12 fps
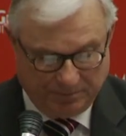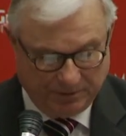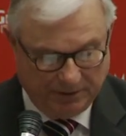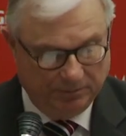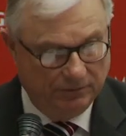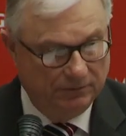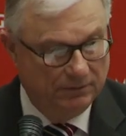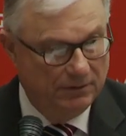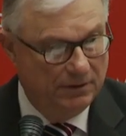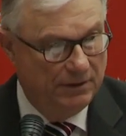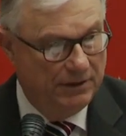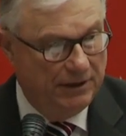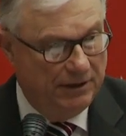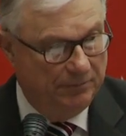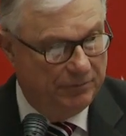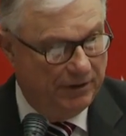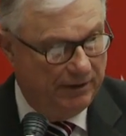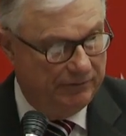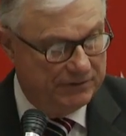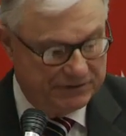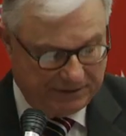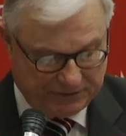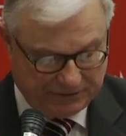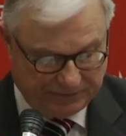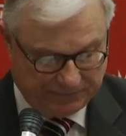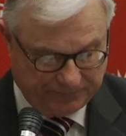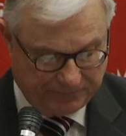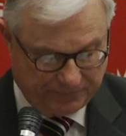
people in private session.